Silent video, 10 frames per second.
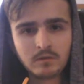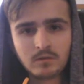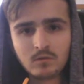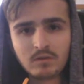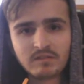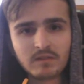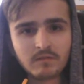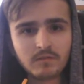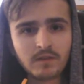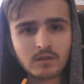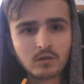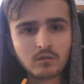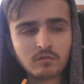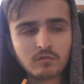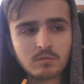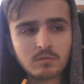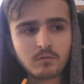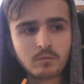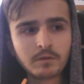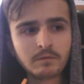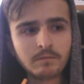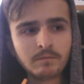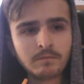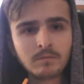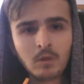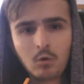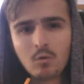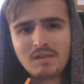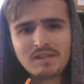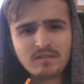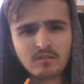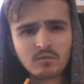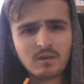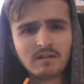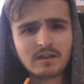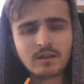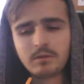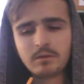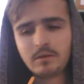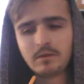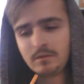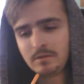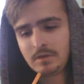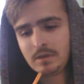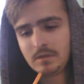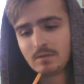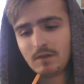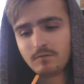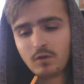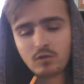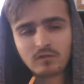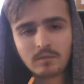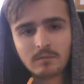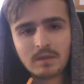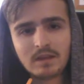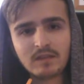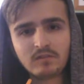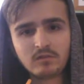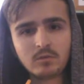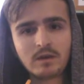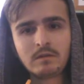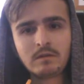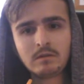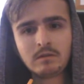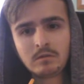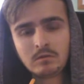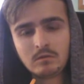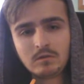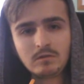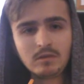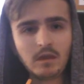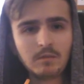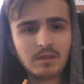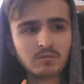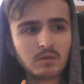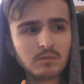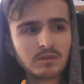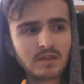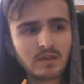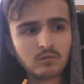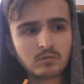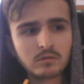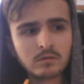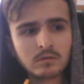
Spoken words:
Always love, found a good street performer. Always Leicester Square I end up in. The amount of vlogs I'm in Leicester Square, you know, I mean, it's where we take all the